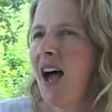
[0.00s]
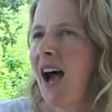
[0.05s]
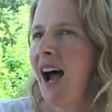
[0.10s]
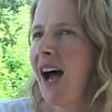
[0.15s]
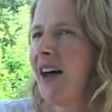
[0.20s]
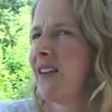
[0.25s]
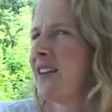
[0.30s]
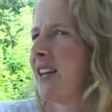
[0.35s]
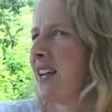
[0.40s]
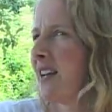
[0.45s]

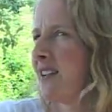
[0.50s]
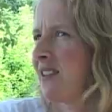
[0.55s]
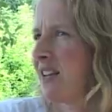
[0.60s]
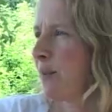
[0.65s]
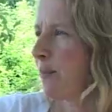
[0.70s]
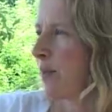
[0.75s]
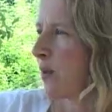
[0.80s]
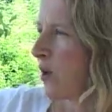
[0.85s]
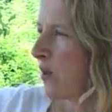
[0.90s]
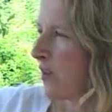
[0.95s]
And then I
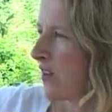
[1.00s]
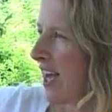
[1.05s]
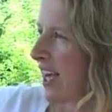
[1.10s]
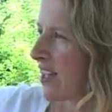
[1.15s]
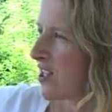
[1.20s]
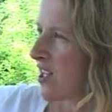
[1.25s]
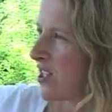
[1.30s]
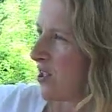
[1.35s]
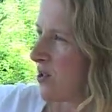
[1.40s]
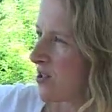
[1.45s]
think beyond
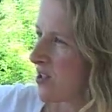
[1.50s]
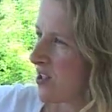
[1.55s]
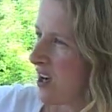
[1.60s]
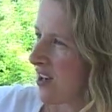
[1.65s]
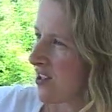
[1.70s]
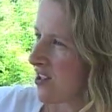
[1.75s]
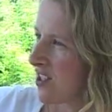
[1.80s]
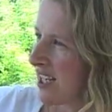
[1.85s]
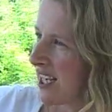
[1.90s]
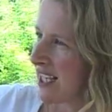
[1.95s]
that, then you
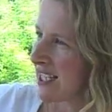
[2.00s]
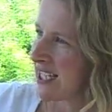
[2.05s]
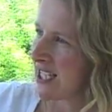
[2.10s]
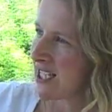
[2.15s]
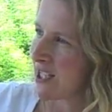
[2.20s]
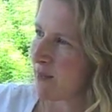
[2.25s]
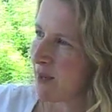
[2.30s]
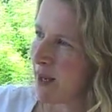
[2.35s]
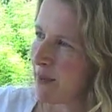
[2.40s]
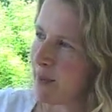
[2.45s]
start to get
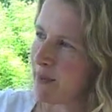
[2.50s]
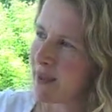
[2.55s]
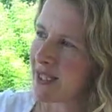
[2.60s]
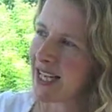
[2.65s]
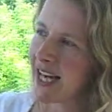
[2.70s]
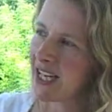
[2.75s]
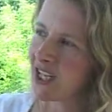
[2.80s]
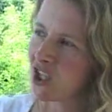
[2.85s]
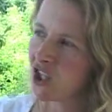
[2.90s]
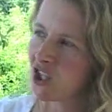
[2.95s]
into maybe
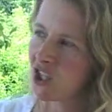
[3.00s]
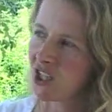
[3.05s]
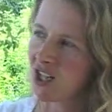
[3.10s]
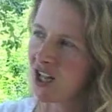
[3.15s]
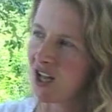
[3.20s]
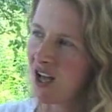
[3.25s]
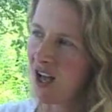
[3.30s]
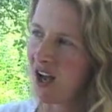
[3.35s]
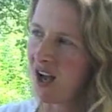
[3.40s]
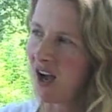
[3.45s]
botanical
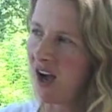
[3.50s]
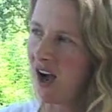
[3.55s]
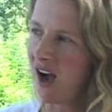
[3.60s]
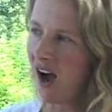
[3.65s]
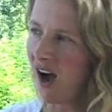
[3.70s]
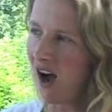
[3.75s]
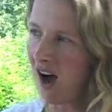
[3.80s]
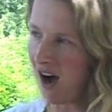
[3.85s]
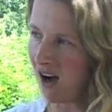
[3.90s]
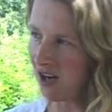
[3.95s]

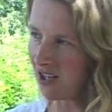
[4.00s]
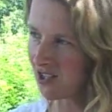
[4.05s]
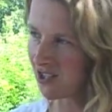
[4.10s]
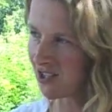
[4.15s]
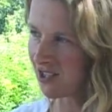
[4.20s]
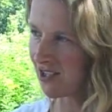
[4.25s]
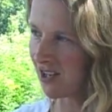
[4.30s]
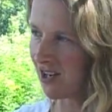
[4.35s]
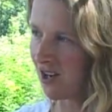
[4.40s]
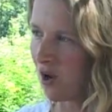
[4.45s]

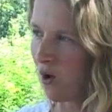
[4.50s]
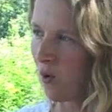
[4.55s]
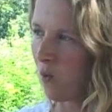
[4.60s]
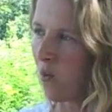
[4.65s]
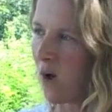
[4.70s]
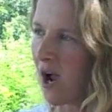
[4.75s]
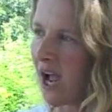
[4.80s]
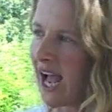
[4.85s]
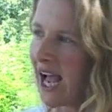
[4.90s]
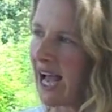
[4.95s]
art,
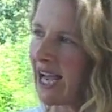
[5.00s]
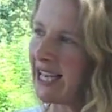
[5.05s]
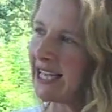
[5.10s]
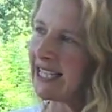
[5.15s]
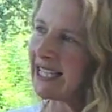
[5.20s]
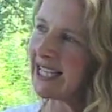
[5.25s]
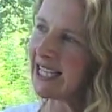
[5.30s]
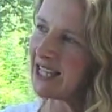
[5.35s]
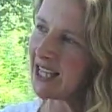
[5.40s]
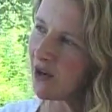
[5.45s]
where
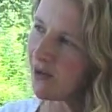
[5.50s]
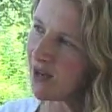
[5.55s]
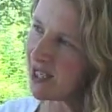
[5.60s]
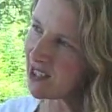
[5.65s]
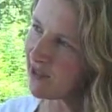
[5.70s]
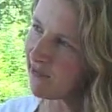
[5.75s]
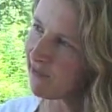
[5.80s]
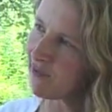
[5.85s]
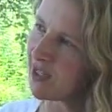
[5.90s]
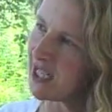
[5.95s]
there
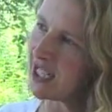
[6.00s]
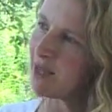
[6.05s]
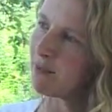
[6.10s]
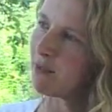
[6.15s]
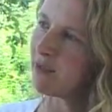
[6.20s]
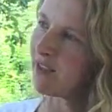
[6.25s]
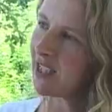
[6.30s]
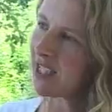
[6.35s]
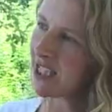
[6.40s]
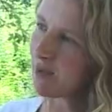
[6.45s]
is a freedom
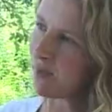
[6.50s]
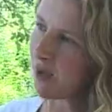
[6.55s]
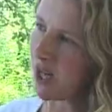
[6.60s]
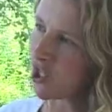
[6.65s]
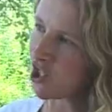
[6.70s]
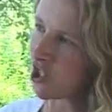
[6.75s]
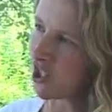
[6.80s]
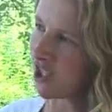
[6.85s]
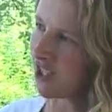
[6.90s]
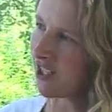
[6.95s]
of
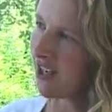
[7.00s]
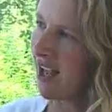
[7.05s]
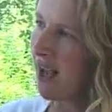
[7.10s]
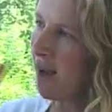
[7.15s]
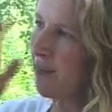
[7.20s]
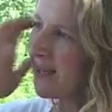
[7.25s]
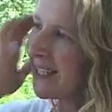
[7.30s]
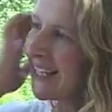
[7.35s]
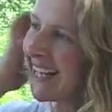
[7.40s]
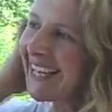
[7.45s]
expression.
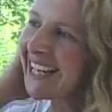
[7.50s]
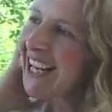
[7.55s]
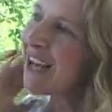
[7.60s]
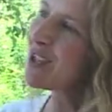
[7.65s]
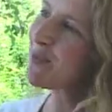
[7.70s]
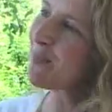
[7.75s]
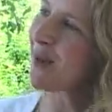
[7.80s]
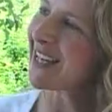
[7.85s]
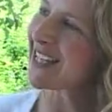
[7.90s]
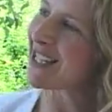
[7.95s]
But again, it
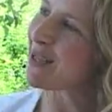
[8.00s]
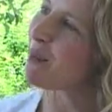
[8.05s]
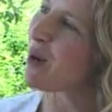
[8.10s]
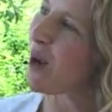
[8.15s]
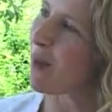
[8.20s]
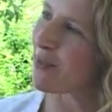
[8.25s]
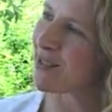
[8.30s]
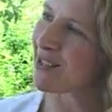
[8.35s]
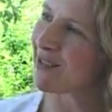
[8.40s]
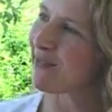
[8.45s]
comes back to the
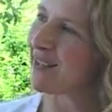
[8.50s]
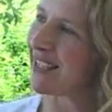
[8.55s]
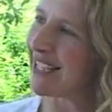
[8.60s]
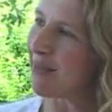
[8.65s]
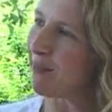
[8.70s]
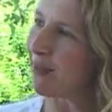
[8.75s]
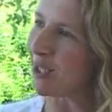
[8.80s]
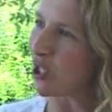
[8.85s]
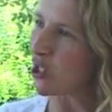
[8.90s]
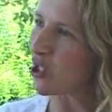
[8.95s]
purpose of the
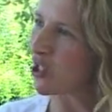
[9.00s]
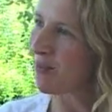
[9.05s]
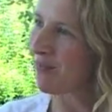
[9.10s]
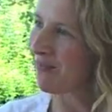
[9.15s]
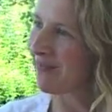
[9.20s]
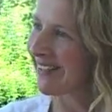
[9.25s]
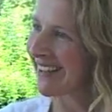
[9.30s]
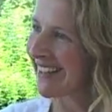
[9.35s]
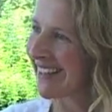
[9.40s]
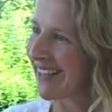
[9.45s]
image.
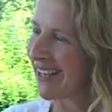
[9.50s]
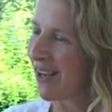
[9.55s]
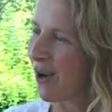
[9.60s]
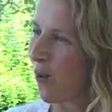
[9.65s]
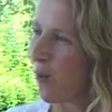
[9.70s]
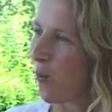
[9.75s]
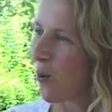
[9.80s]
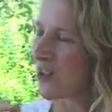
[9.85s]
Yes.